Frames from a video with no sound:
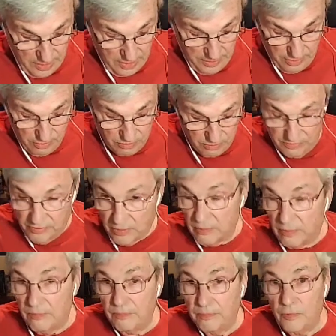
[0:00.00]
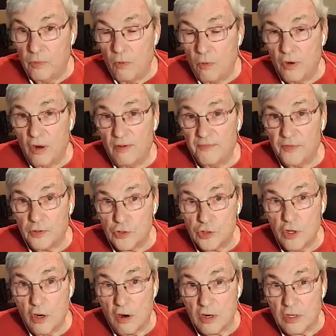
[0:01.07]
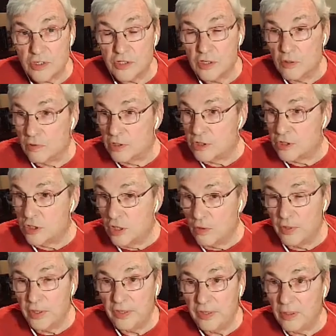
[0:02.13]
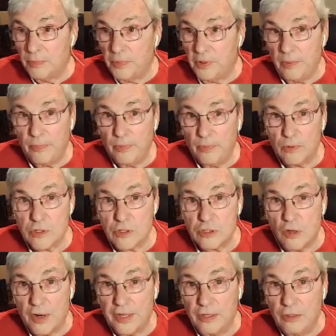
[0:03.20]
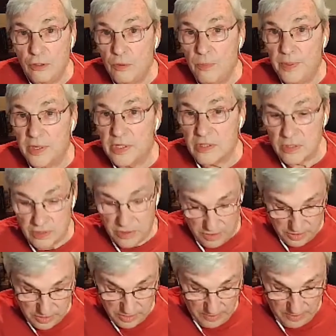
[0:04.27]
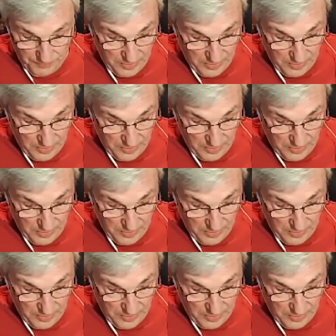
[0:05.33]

They're going off the charts, so it's showing that people are starting new businesses.